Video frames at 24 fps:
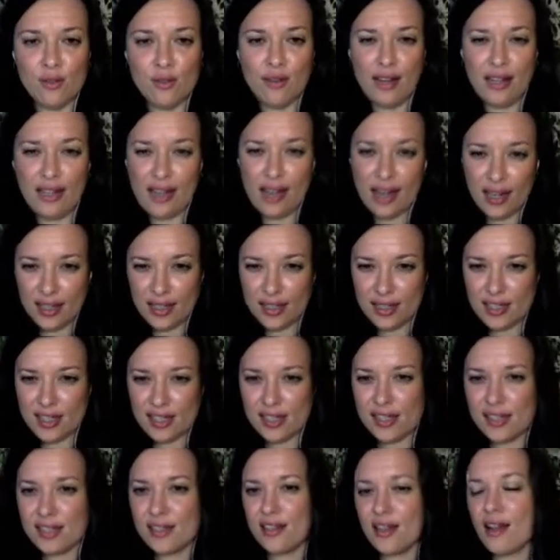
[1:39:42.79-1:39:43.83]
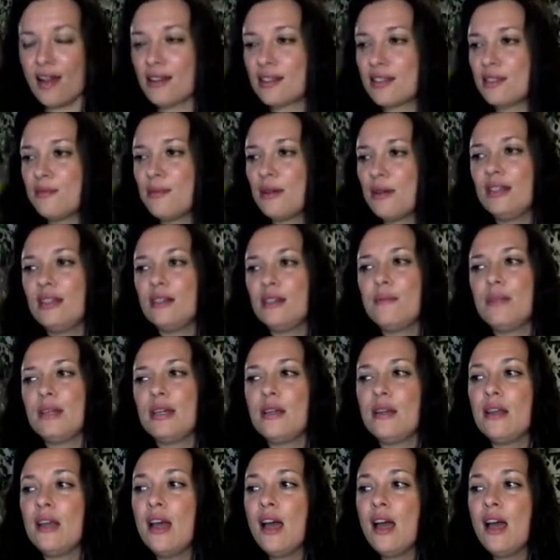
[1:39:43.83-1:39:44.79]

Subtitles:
I kind of just talked about it a bit,